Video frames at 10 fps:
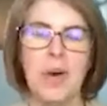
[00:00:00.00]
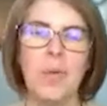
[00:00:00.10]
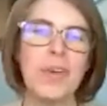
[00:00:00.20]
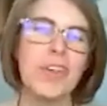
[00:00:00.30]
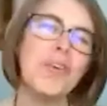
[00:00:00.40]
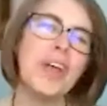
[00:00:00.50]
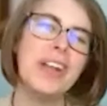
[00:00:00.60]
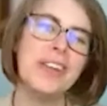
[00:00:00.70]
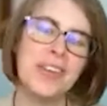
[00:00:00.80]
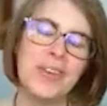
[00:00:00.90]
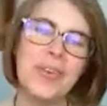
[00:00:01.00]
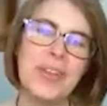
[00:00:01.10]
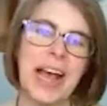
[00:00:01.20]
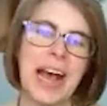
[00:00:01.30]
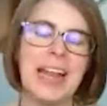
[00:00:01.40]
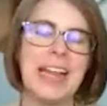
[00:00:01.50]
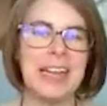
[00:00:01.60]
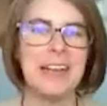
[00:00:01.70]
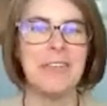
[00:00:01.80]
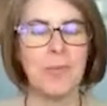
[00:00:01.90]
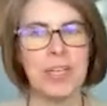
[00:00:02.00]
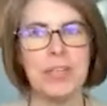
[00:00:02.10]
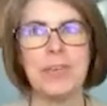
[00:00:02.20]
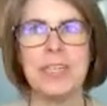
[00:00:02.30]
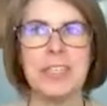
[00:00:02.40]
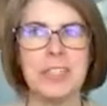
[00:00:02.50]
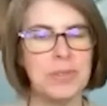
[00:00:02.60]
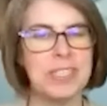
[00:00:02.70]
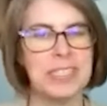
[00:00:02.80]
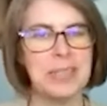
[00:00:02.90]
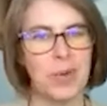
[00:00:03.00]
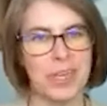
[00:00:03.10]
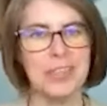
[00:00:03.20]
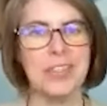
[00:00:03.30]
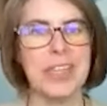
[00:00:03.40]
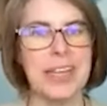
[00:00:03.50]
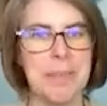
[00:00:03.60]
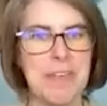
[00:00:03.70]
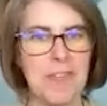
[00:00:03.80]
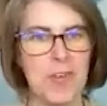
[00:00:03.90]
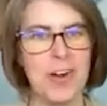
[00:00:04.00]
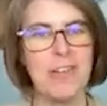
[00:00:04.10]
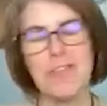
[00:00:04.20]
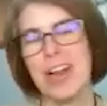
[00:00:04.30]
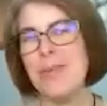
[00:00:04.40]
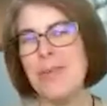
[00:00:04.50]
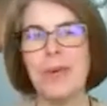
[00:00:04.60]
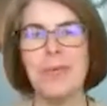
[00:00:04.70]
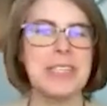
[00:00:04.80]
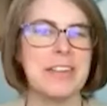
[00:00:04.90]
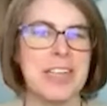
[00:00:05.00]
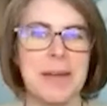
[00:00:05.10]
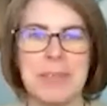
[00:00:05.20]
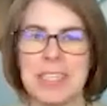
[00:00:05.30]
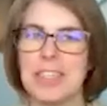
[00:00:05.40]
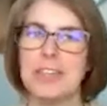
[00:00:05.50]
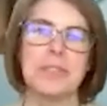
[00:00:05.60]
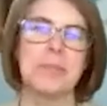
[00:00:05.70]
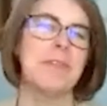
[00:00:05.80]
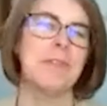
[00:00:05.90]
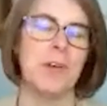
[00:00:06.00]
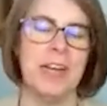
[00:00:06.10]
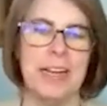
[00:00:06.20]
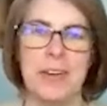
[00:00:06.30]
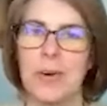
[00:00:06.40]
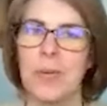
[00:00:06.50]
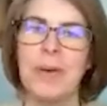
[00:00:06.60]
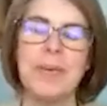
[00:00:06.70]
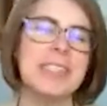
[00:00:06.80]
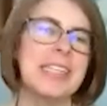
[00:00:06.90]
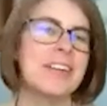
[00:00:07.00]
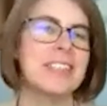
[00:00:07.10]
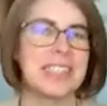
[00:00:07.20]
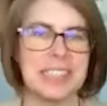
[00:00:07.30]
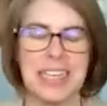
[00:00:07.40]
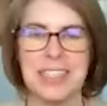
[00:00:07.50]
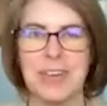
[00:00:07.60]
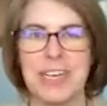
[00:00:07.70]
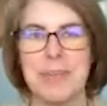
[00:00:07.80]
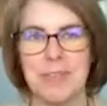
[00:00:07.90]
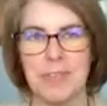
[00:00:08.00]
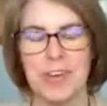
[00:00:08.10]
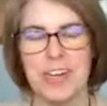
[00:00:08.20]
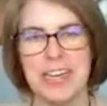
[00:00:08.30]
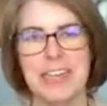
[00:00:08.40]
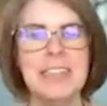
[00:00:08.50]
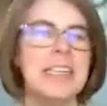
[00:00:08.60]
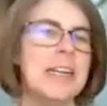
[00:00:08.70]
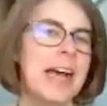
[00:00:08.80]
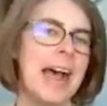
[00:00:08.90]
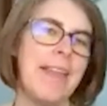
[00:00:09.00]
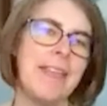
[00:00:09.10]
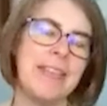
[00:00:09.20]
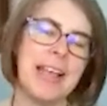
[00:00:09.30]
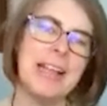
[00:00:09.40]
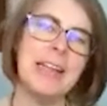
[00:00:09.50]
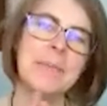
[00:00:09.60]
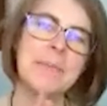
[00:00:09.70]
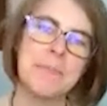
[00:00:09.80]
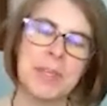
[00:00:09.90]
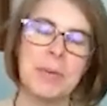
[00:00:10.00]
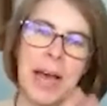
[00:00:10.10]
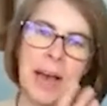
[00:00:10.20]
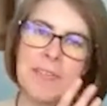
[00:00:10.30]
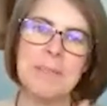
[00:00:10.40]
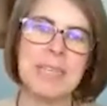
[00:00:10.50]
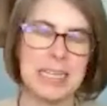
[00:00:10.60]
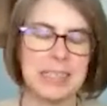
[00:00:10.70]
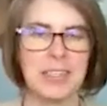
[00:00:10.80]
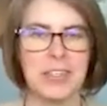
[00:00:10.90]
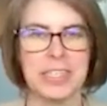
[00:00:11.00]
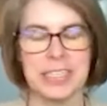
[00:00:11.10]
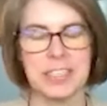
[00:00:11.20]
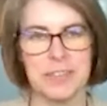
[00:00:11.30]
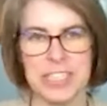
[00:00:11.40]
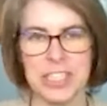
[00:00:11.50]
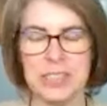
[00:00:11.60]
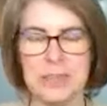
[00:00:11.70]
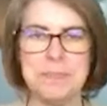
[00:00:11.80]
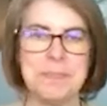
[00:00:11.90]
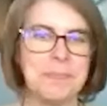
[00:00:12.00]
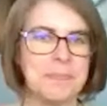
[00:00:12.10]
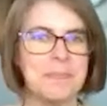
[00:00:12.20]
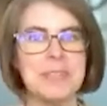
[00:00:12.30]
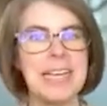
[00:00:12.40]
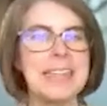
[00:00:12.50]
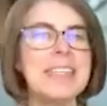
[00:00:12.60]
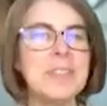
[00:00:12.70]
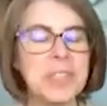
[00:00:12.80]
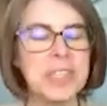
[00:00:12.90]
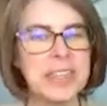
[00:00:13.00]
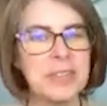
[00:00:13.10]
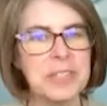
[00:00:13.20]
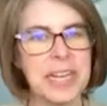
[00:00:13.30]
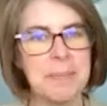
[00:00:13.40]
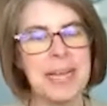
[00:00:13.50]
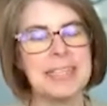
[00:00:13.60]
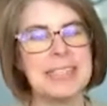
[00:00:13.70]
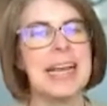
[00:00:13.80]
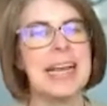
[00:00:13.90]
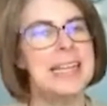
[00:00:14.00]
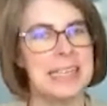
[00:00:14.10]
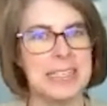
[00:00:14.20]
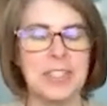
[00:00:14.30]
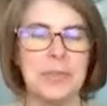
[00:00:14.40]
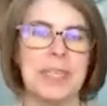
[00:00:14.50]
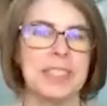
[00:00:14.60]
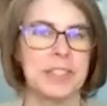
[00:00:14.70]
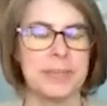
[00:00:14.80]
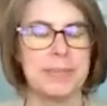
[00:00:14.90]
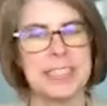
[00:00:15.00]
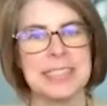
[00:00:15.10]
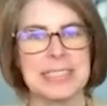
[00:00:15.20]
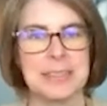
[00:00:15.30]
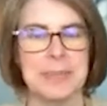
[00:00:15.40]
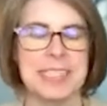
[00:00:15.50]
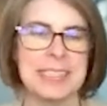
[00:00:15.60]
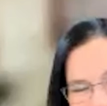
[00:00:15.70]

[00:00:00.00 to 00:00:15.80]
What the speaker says: well, you can do that if what you can do is see what it looked like before, right? What was their time to close beforehand, or what was their success rate beforehand? And then you have them take the learning intervention. And then you look at those KPIs again in 2 months, 3 months, 6 months.